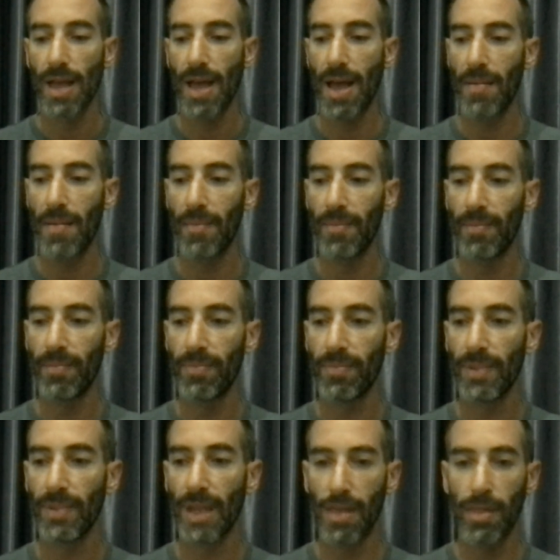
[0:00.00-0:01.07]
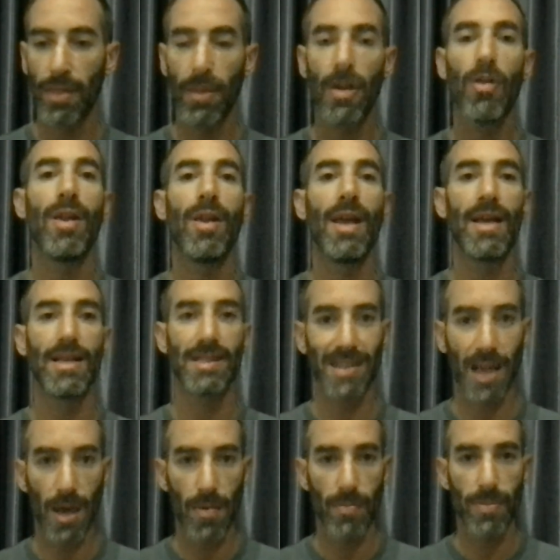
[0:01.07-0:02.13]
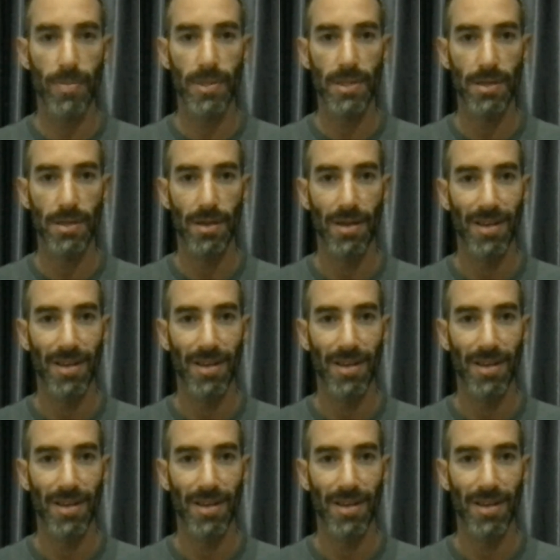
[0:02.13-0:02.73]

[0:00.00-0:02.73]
and their next steps,